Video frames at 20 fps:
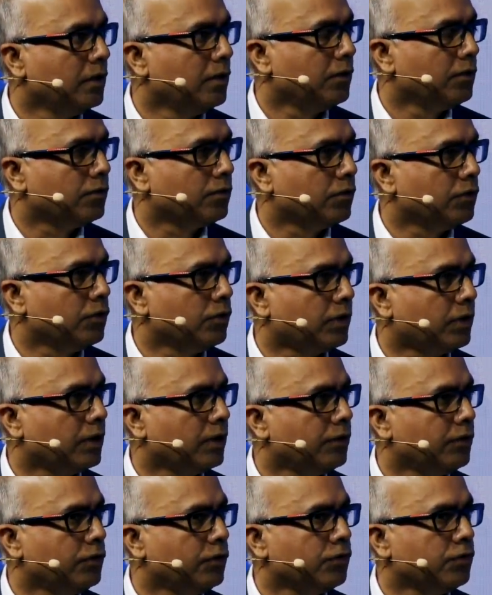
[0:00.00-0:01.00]
So you
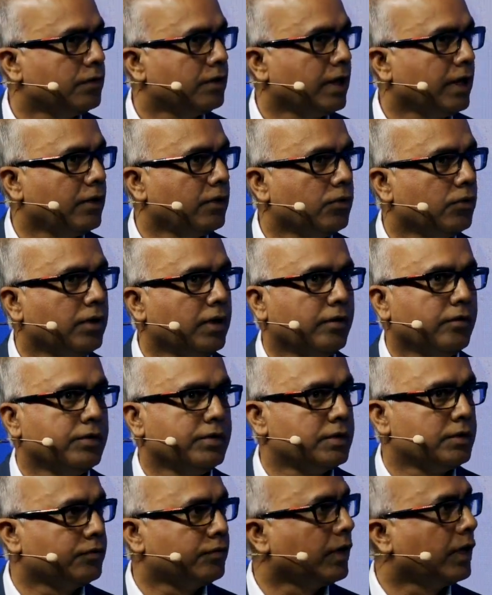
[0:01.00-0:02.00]
can use that to
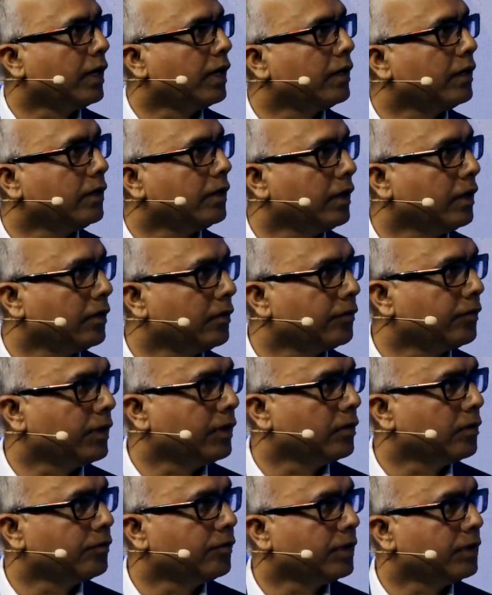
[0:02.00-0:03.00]
diversify in a fund
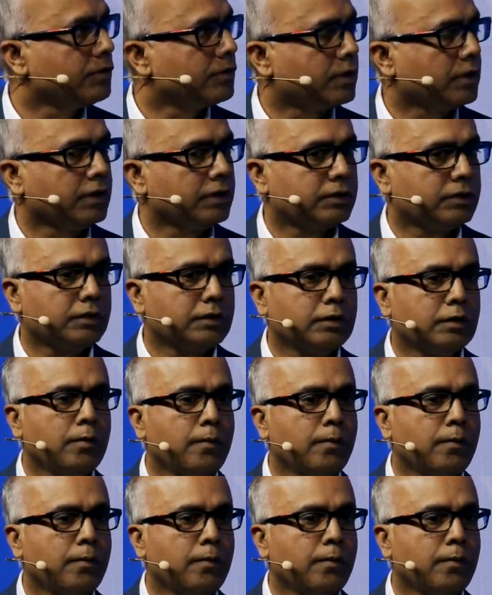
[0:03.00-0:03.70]
of fund structure.